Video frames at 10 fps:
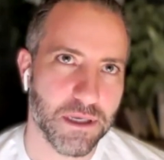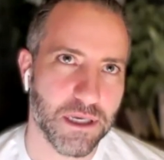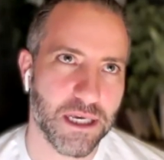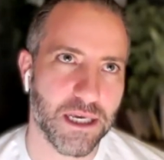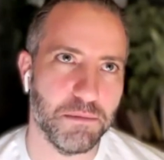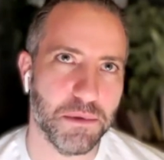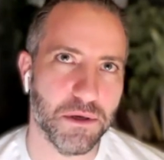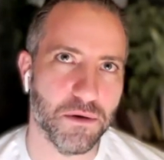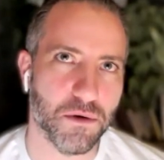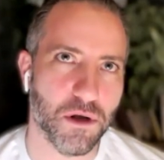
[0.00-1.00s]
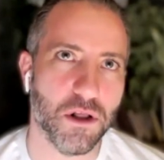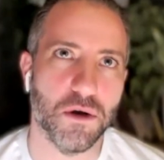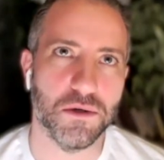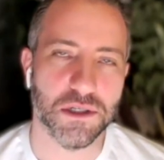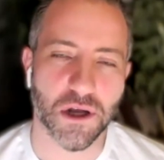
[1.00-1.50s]
keep you
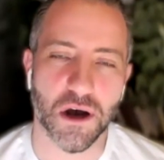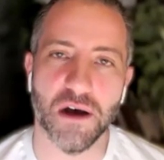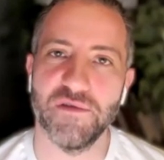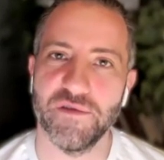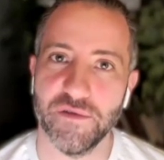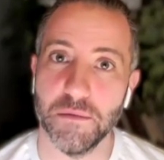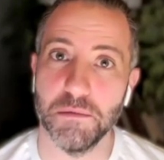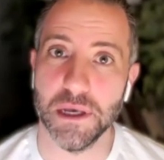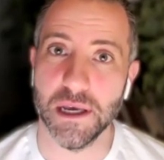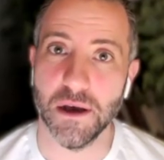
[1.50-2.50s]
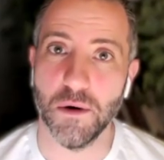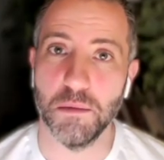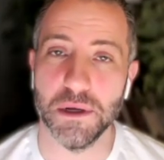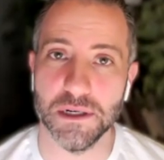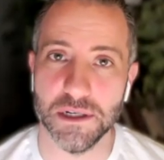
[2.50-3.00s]
closed off from being
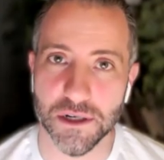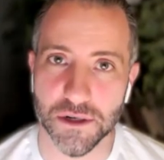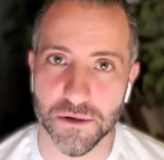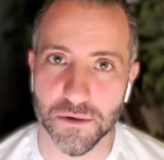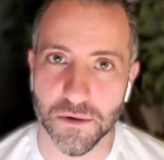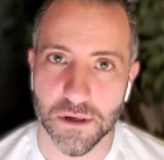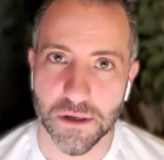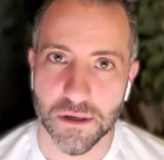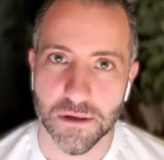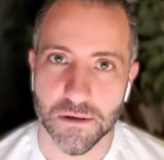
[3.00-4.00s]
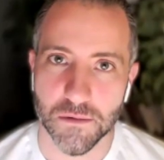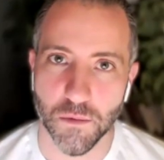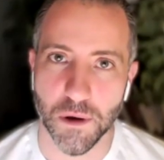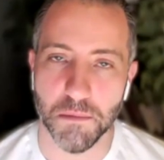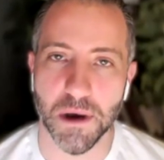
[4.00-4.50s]
open to
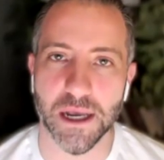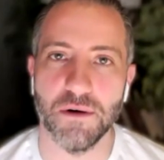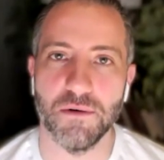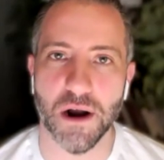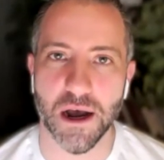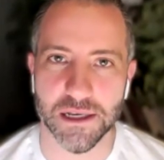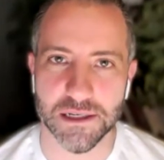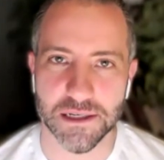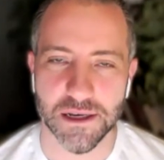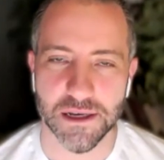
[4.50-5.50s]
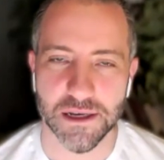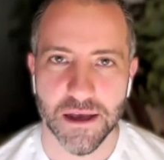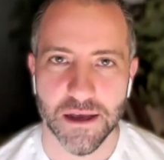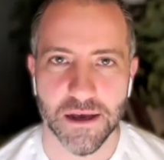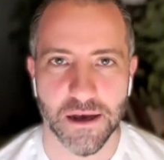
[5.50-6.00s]
what might arise
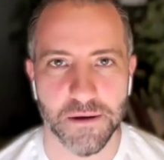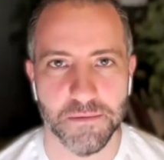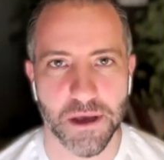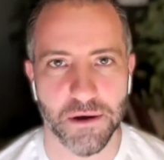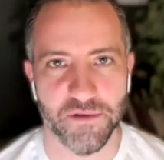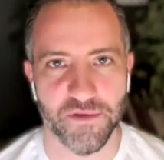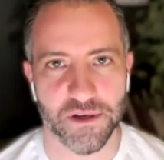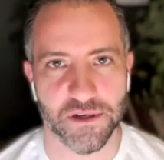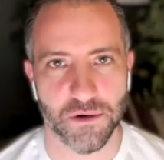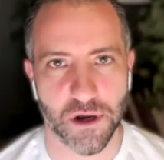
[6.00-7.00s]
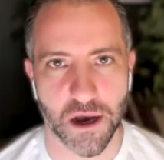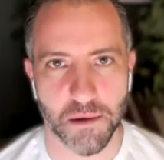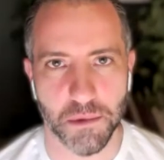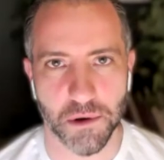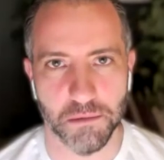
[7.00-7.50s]
um, out of a sort of
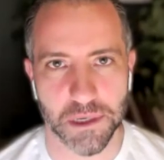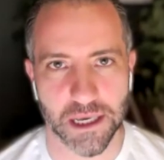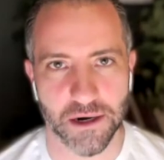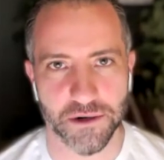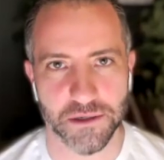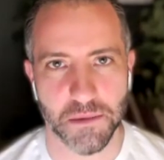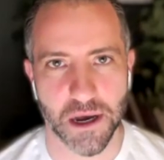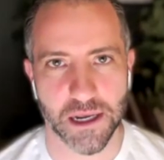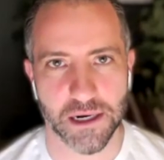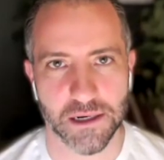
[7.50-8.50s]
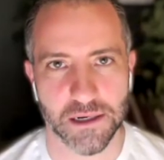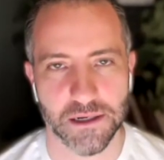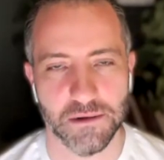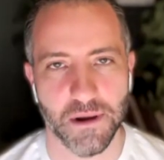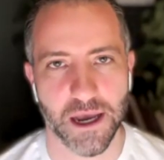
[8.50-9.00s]
humble beginner's mind
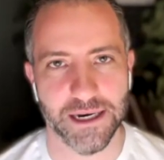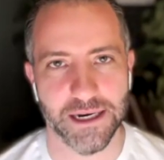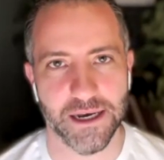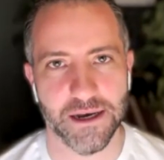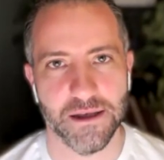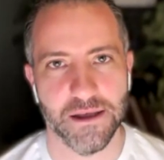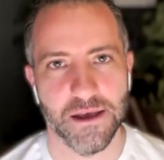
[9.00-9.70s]
idea,